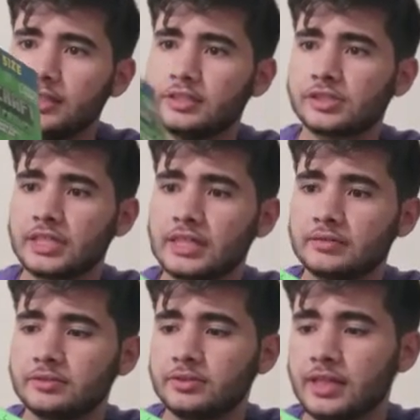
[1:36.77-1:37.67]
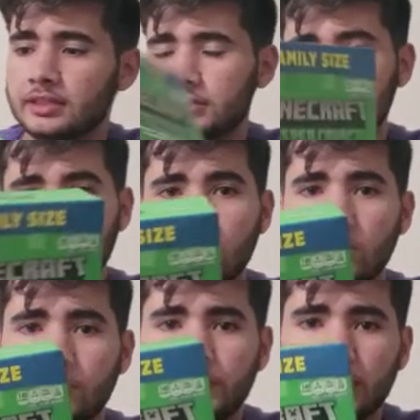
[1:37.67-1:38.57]
it is time to actually
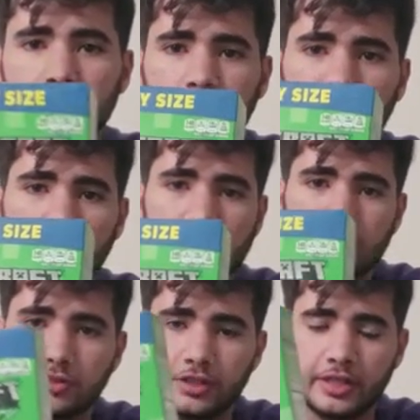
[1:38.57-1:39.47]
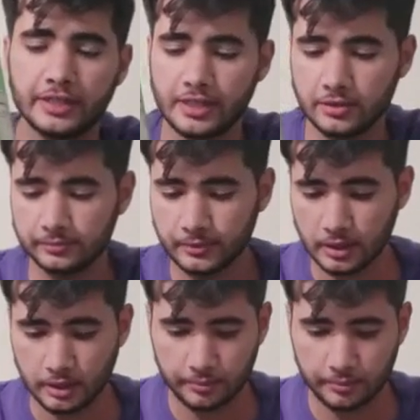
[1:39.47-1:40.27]
open up the box and try it out.